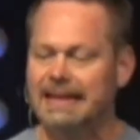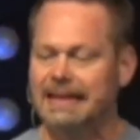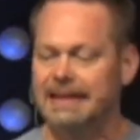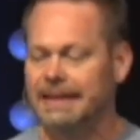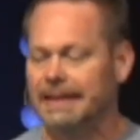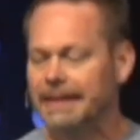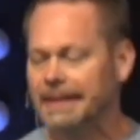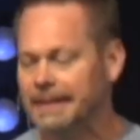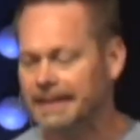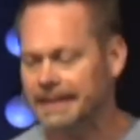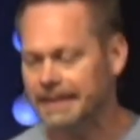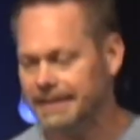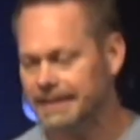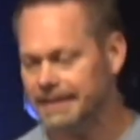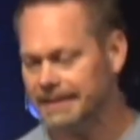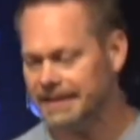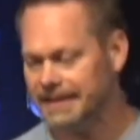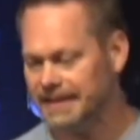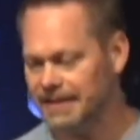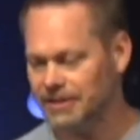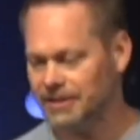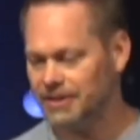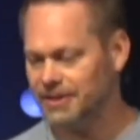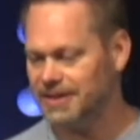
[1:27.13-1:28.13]

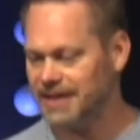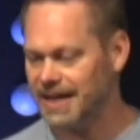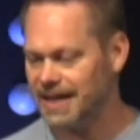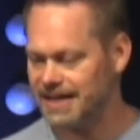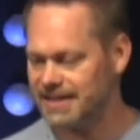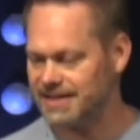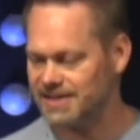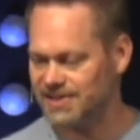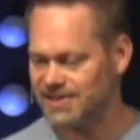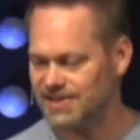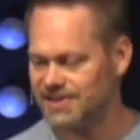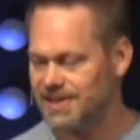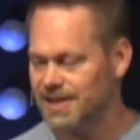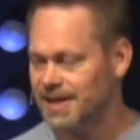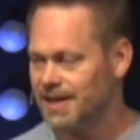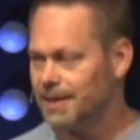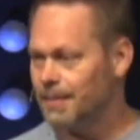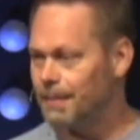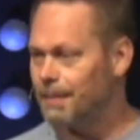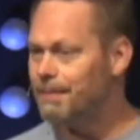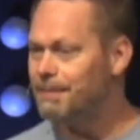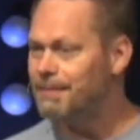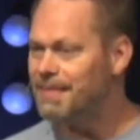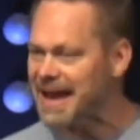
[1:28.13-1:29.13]
He creates
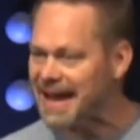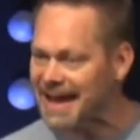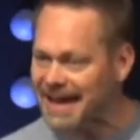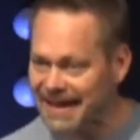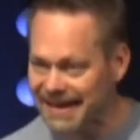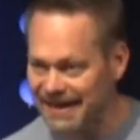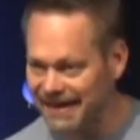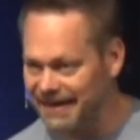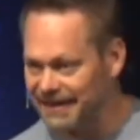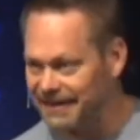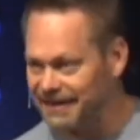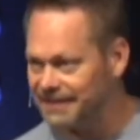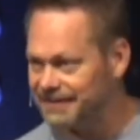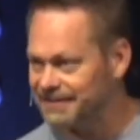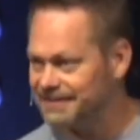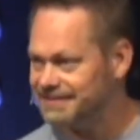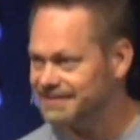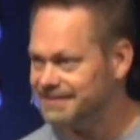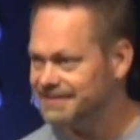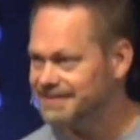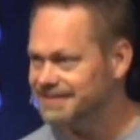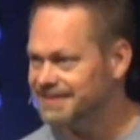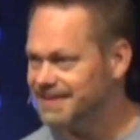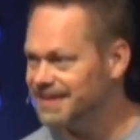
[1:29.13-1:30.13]
man.
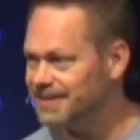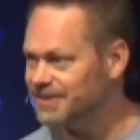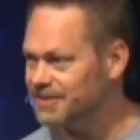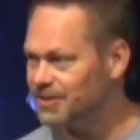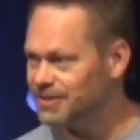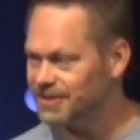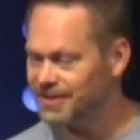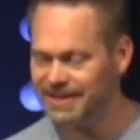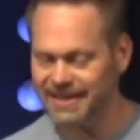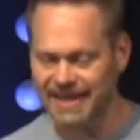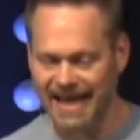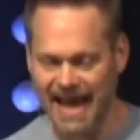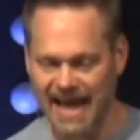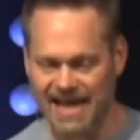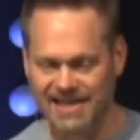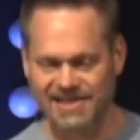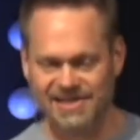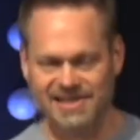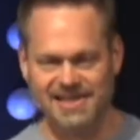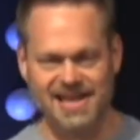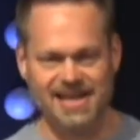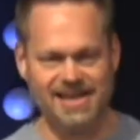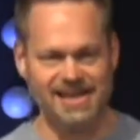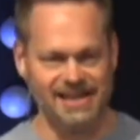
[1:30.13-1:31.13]
And on the
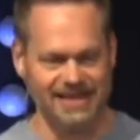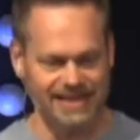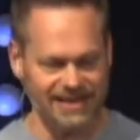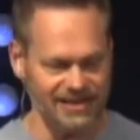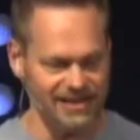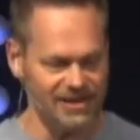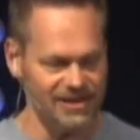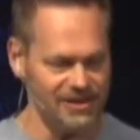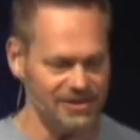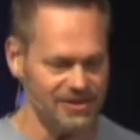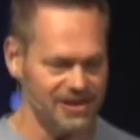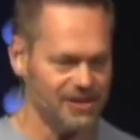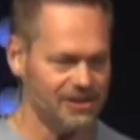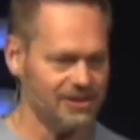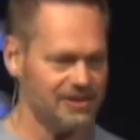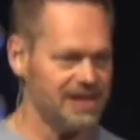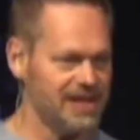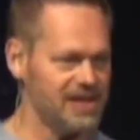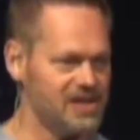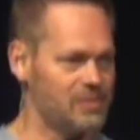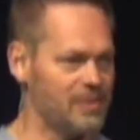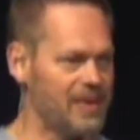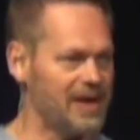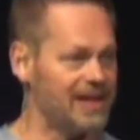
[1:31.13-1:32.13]
last day, he
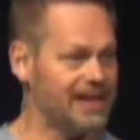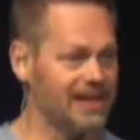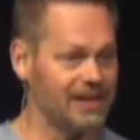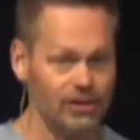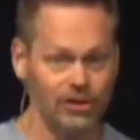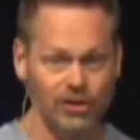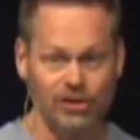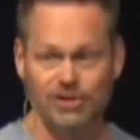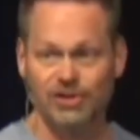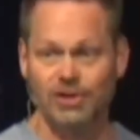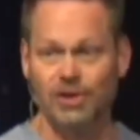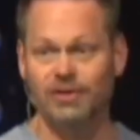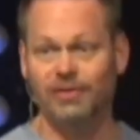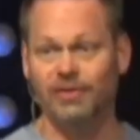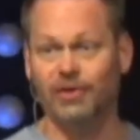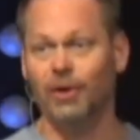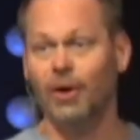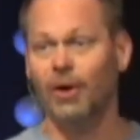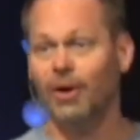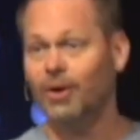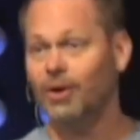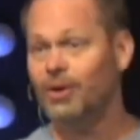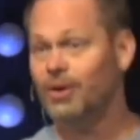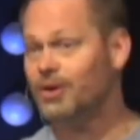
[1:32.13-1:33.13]
creates man. He looks over
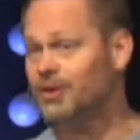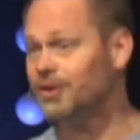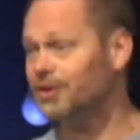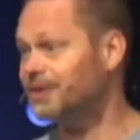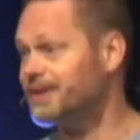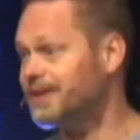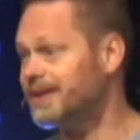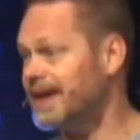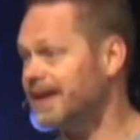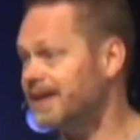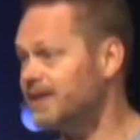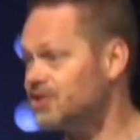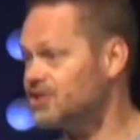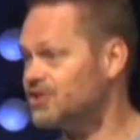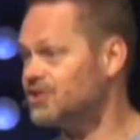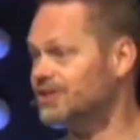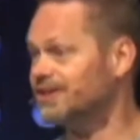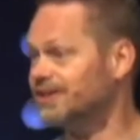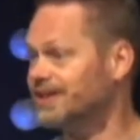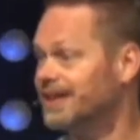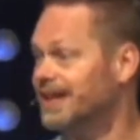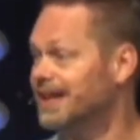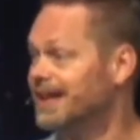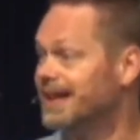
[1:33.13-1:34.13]
all
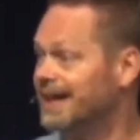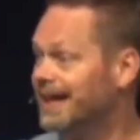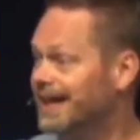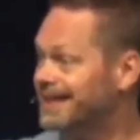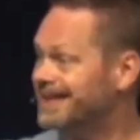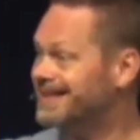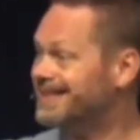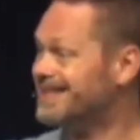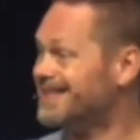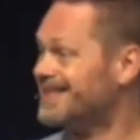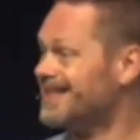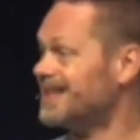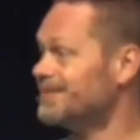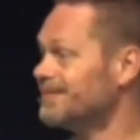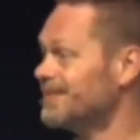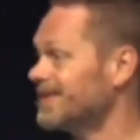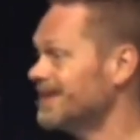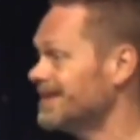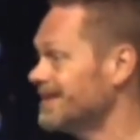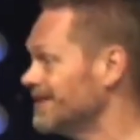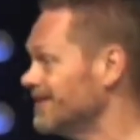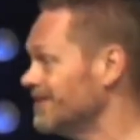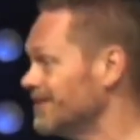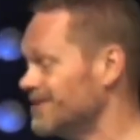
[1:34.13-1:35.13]
creation. And this time,
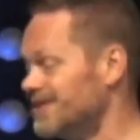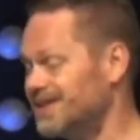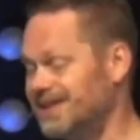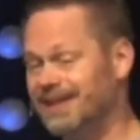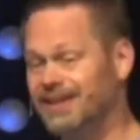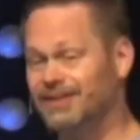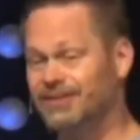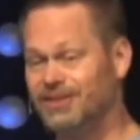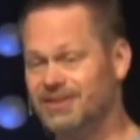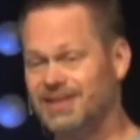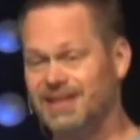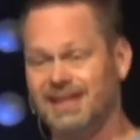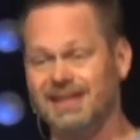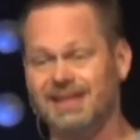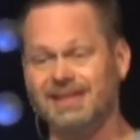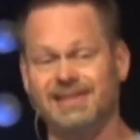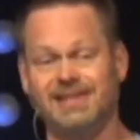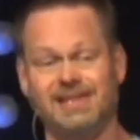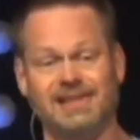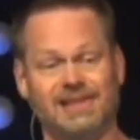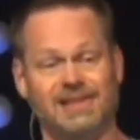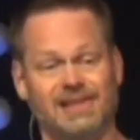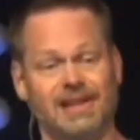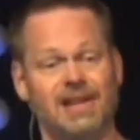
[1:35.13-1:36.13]
he looks at it and he
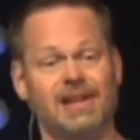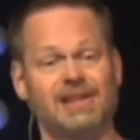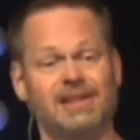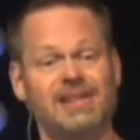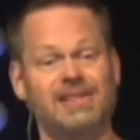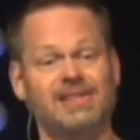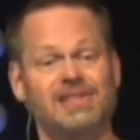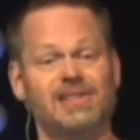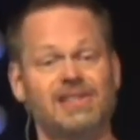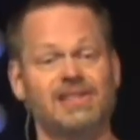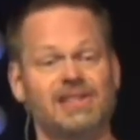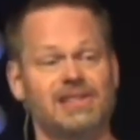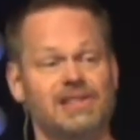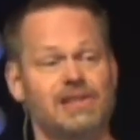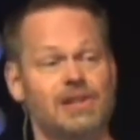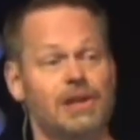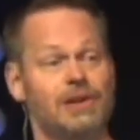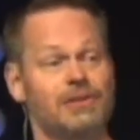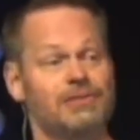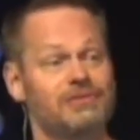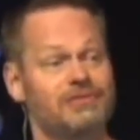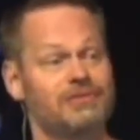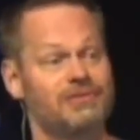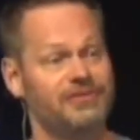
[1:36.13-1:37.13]
says, this is
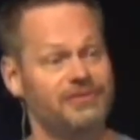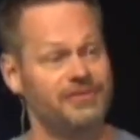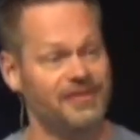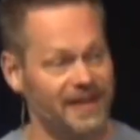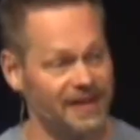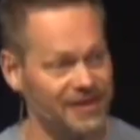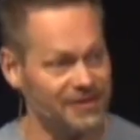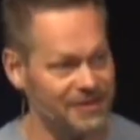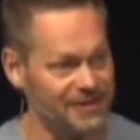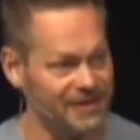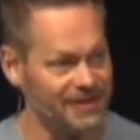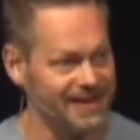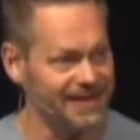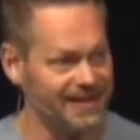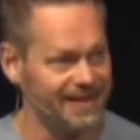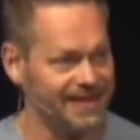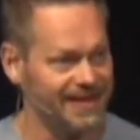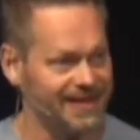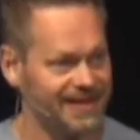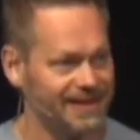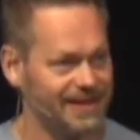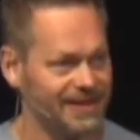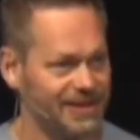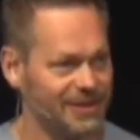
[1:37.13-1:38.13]

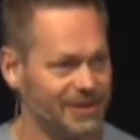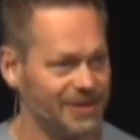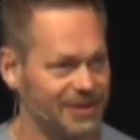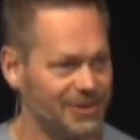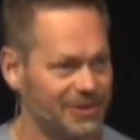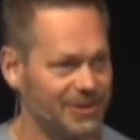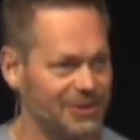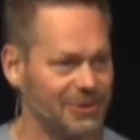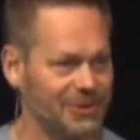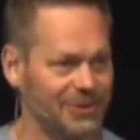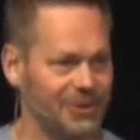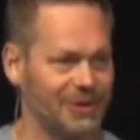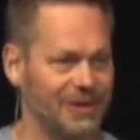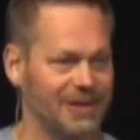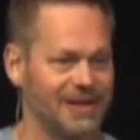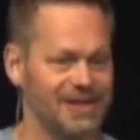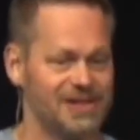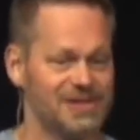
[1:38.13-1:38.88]
very good.